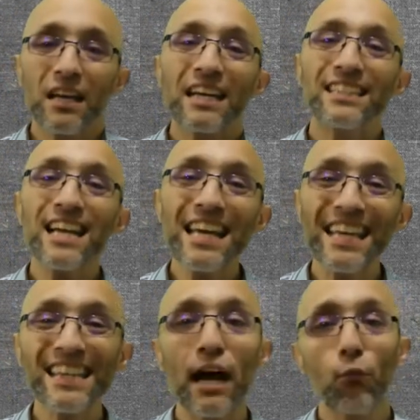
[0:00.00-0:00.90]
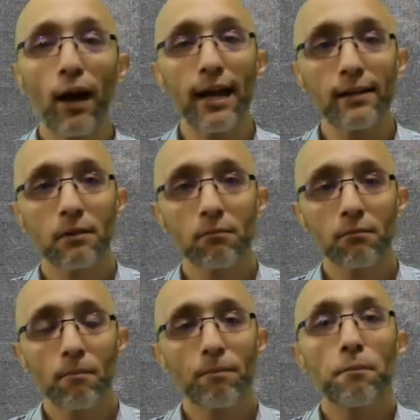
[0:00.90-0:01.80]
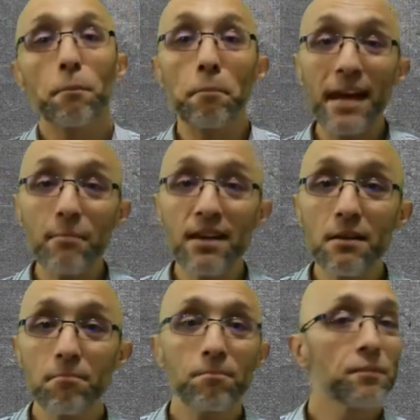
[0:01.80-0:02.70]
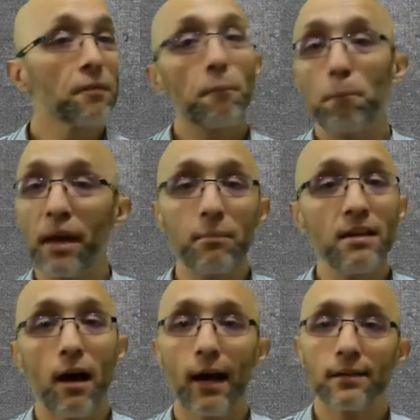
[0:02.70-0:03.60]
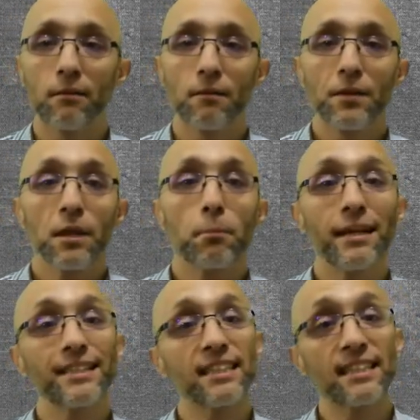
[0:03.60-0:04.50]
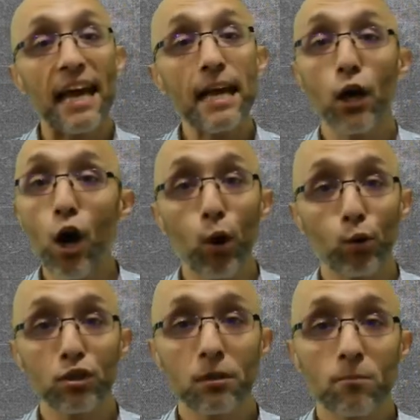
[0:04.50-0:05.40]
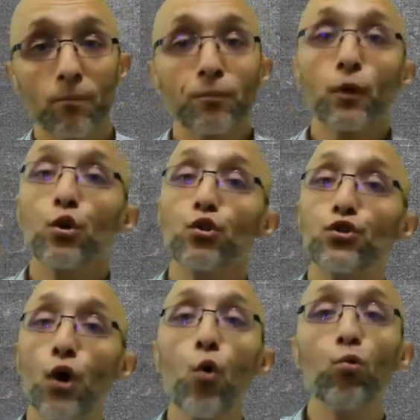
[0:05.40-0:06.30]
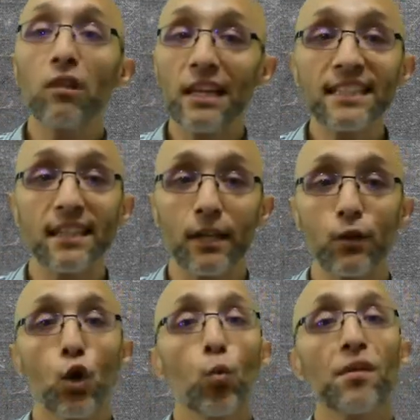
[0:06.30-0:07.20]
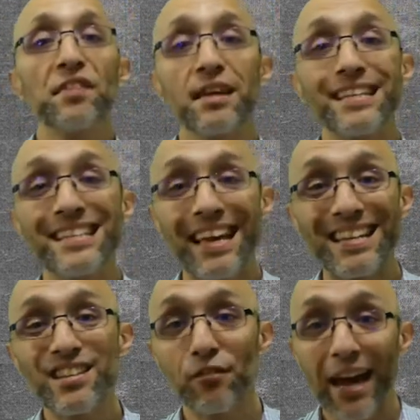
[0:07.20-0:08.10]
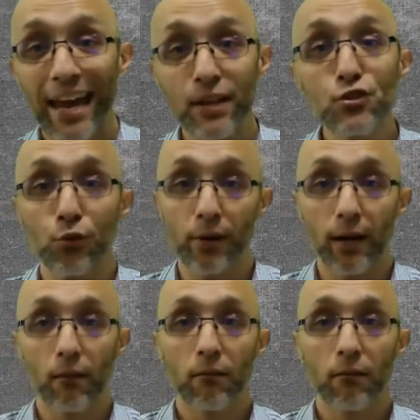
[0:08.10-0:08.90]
Did I get that right? Maybe, maybe not. But as the saying goes, don't listen with the intent of answering,